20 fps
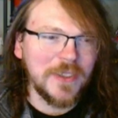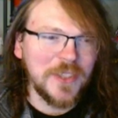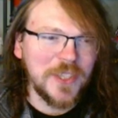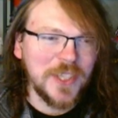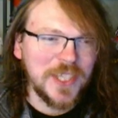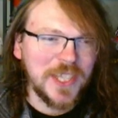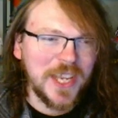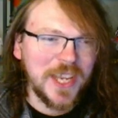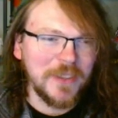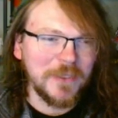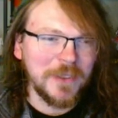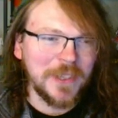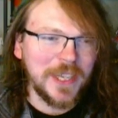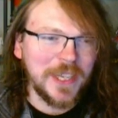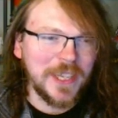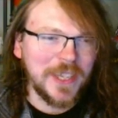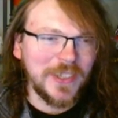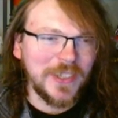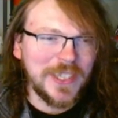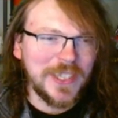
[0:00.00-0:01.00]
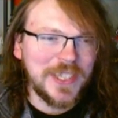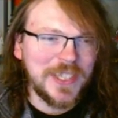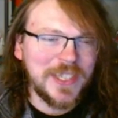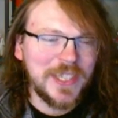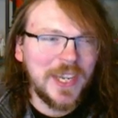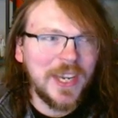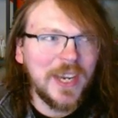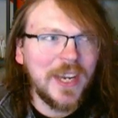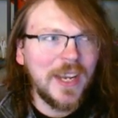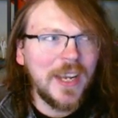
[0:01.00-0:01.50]
She's kind of
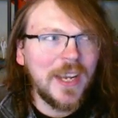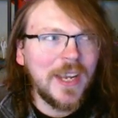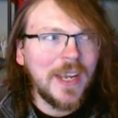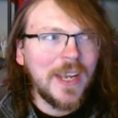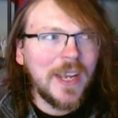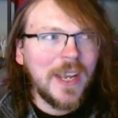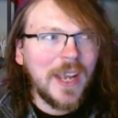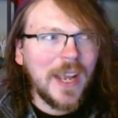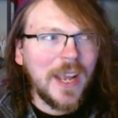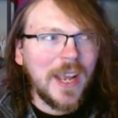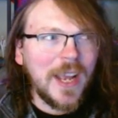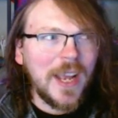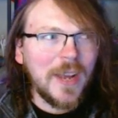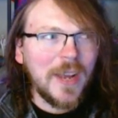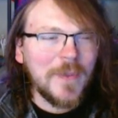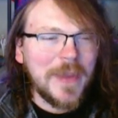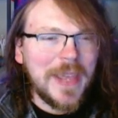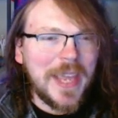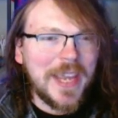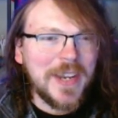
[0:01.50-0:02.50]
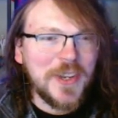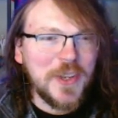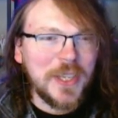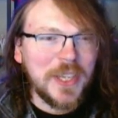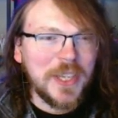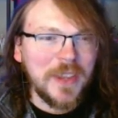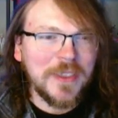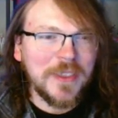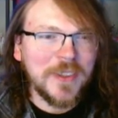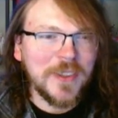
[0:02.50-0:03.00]
ridiculous. And you
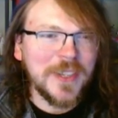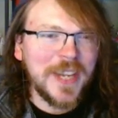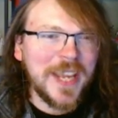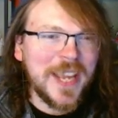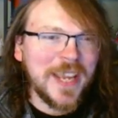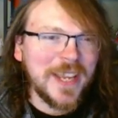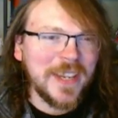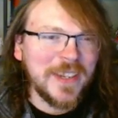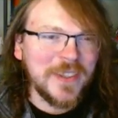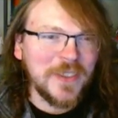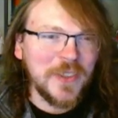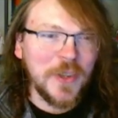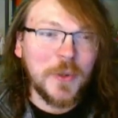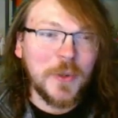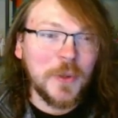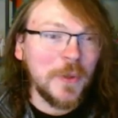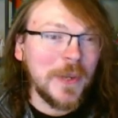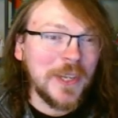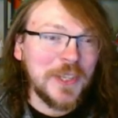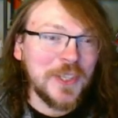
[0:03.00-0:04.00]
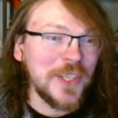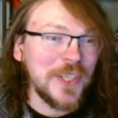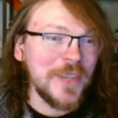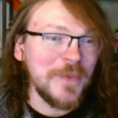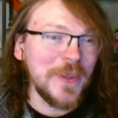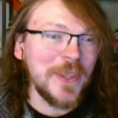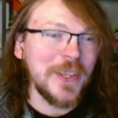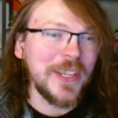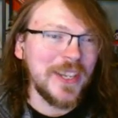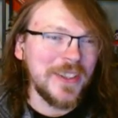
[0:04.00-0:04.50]
get a third hand. Don't question
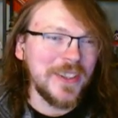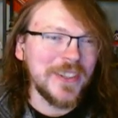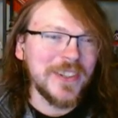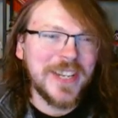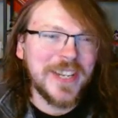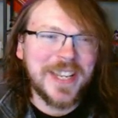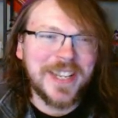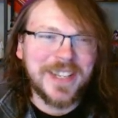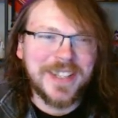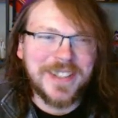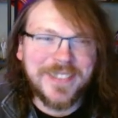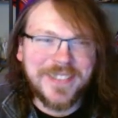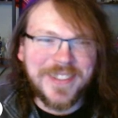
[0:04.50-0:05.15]
it, but you get a third hand.